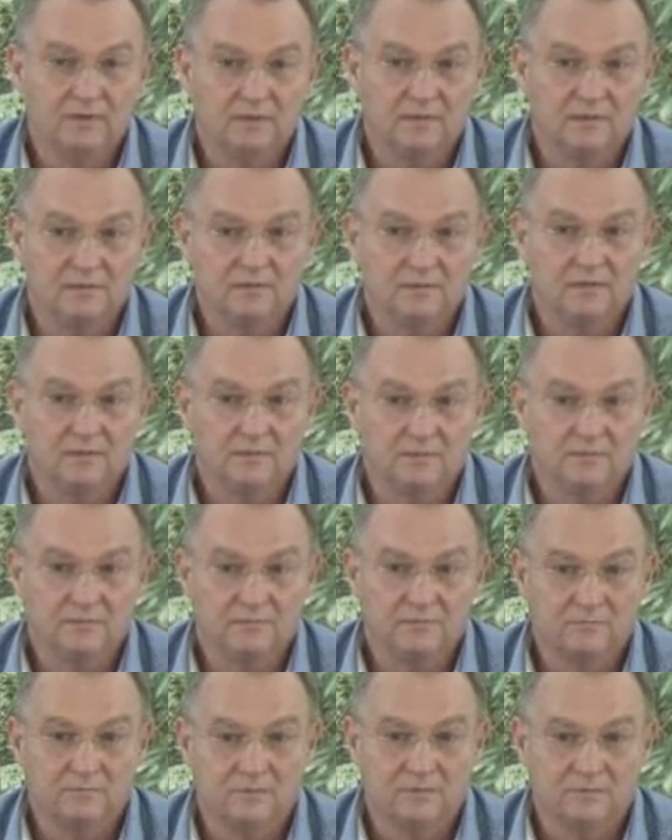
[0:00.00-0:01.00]
and, and so
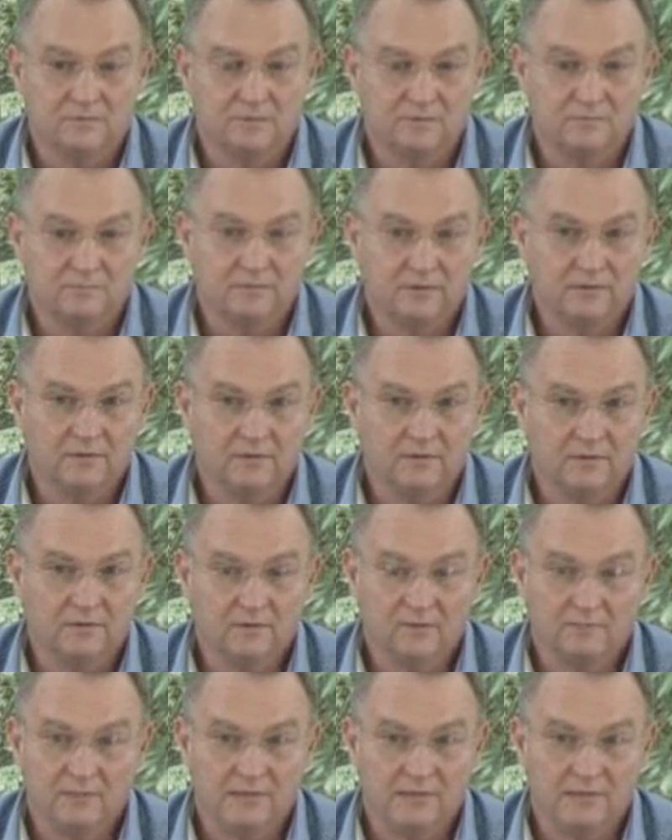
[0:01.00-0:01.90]
we, we're still working on this.